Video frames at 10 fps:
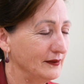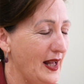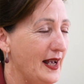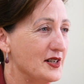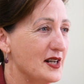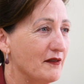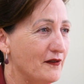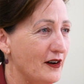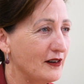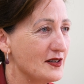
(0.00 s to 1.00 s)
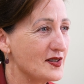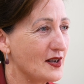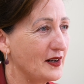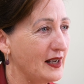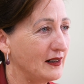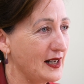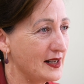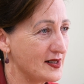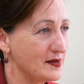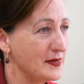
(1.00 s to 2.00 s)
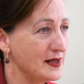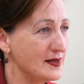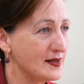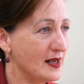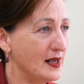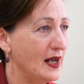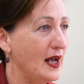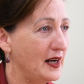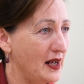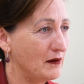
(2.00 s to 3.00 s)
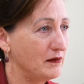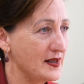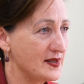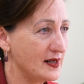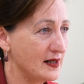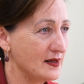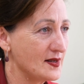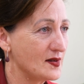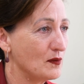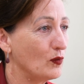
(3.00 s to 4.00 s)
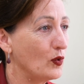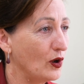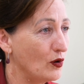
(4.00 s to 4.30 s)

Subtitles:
and our focus on our customers and our residents will